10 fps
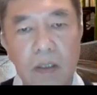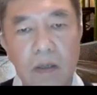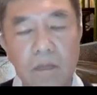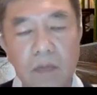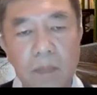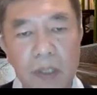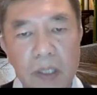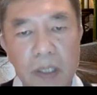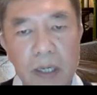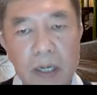of the
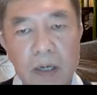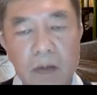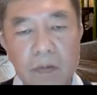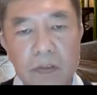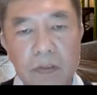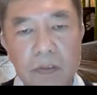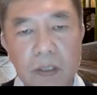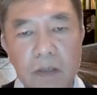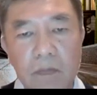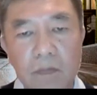burning house,
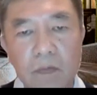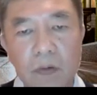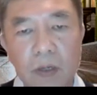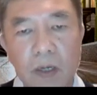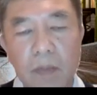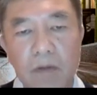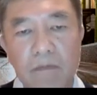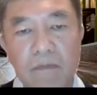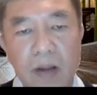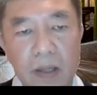and talking about the
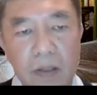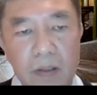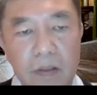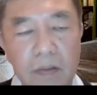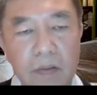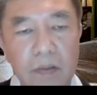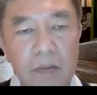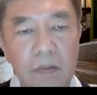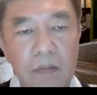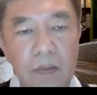father
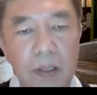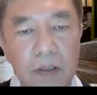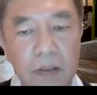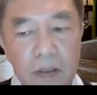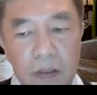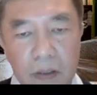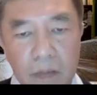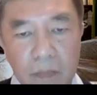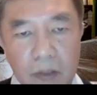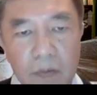who then
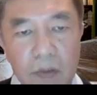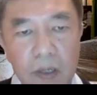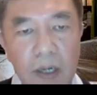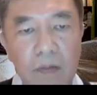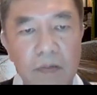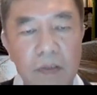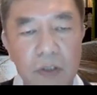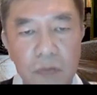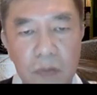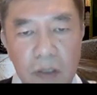went into the house, the
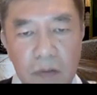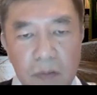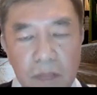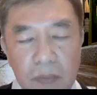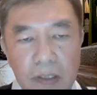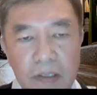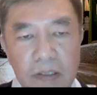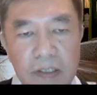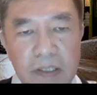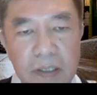children are playing
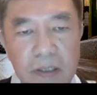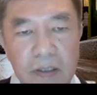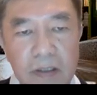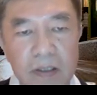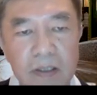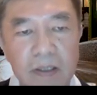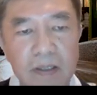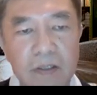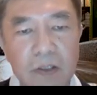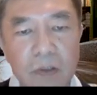inside.
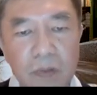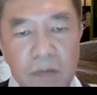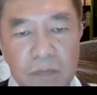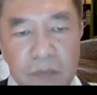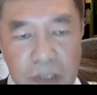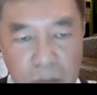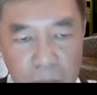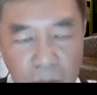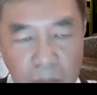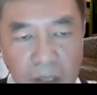So in
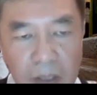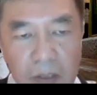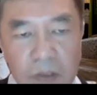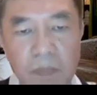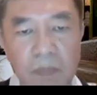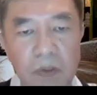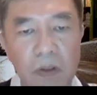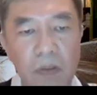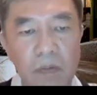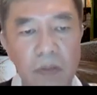response back in chapter
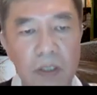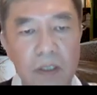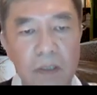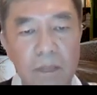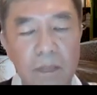3,